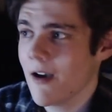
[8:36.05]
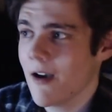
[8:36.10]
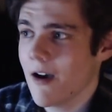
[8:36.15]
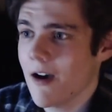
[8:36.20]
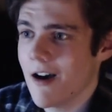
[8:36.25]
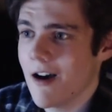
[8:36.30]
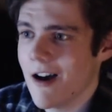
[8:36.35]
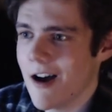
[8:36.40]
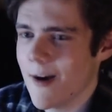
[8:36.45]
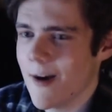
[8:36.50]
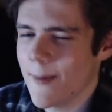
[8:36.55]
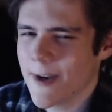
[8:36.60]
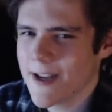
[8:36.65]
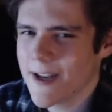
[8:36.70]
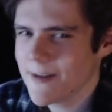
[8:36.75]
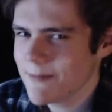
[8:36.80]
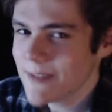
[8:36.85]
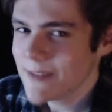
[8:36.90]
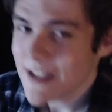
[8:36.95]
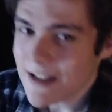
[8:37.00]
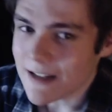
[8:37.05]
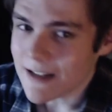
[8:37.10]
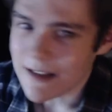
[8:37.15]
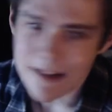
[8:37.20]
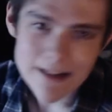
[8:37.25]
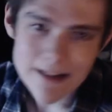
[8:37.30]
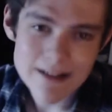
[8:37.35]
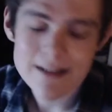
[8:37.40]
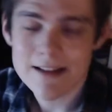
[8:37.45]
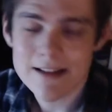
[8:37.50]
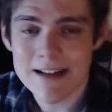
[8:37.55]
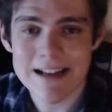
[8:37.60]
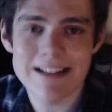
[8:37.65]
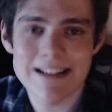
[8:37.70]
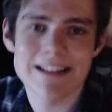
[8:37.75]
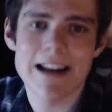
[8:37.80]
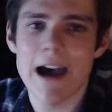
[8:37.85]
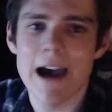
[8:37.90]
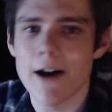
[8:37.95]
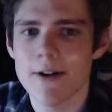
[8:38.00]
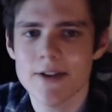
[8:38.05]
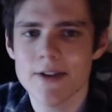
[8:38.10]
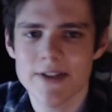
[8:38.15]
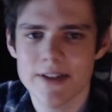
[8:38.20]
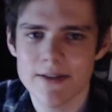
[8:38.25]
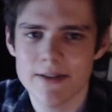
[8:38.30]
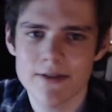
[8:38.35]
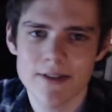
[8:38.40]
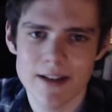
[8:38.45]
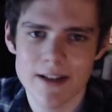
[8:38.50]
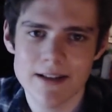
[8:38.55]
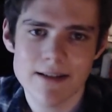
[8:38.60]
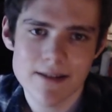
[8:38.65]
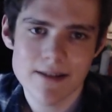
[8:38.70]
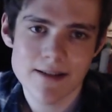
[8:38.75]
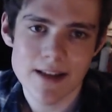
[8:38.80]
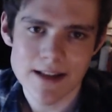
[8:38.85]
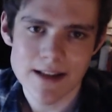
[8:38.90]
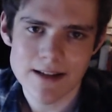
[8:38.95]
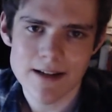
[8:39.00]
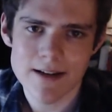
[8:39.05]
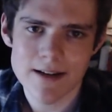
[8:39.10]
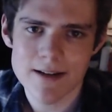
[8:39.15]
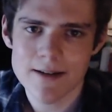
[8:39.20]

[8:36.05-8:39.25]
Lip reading: and I did, and it's nice now, so that's good.